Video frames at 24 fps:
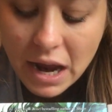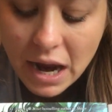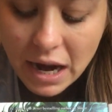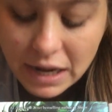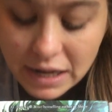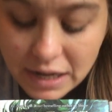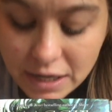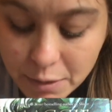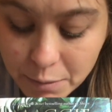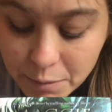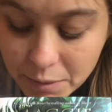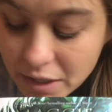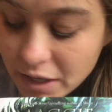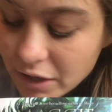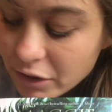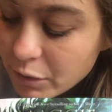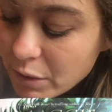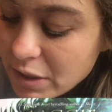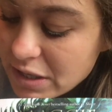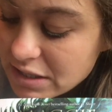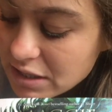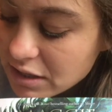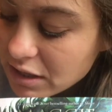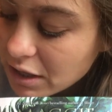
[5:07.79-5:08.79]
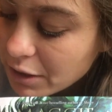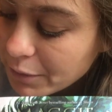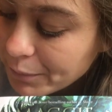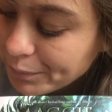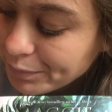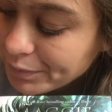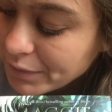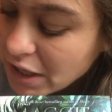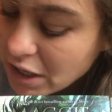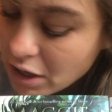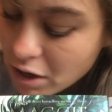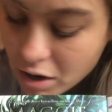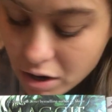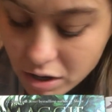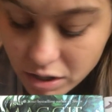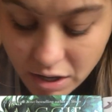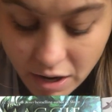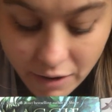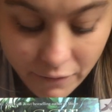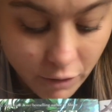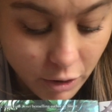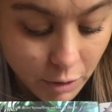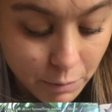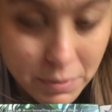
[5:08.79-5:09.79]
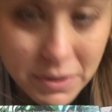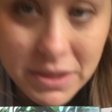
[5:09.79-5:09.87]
and I end up getting the rest of them in hardcover.